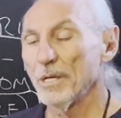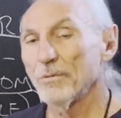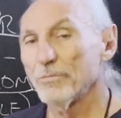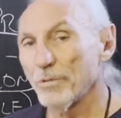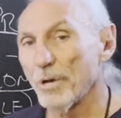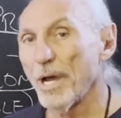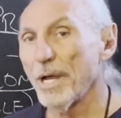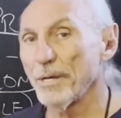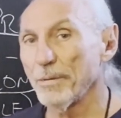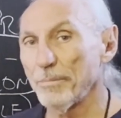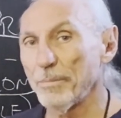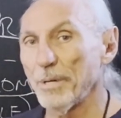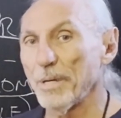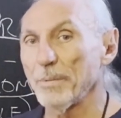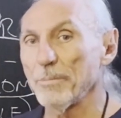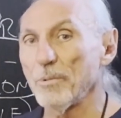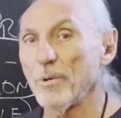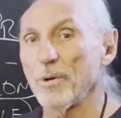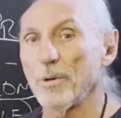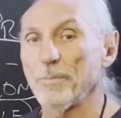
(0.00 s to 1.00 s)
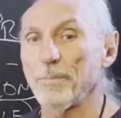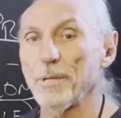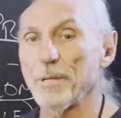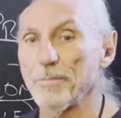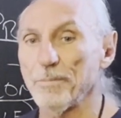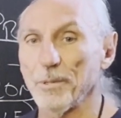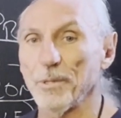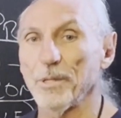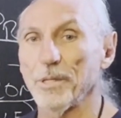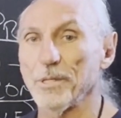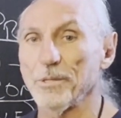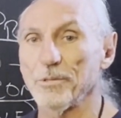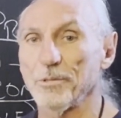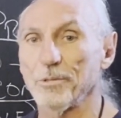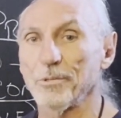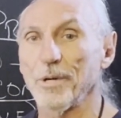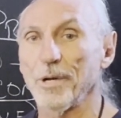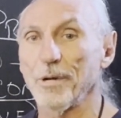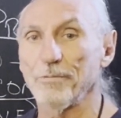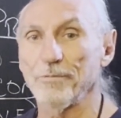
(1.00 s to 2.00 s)
trying to bring more people
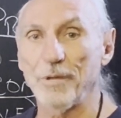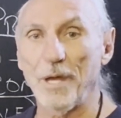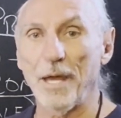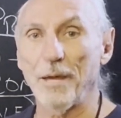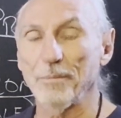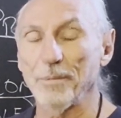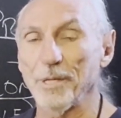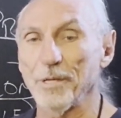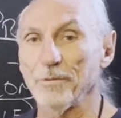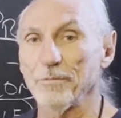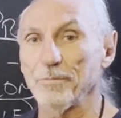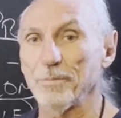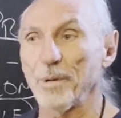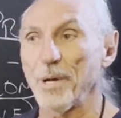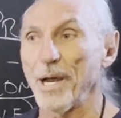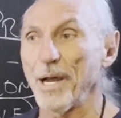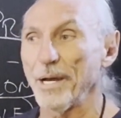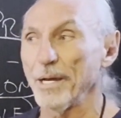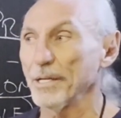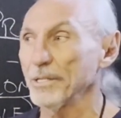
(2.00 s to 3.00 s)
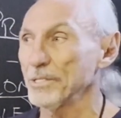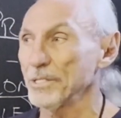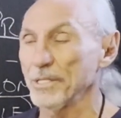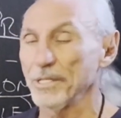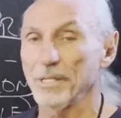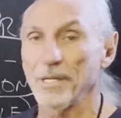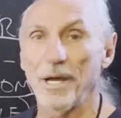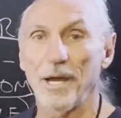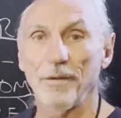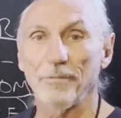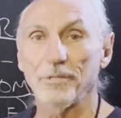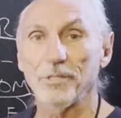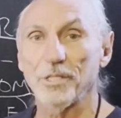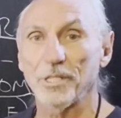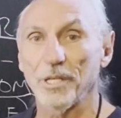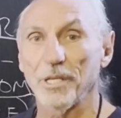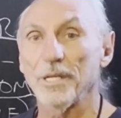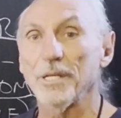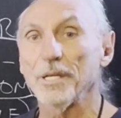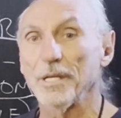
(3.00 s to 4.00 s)
into our family of products and
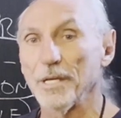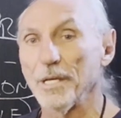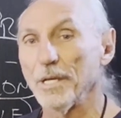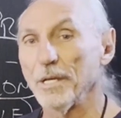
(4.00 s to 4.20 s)
obviously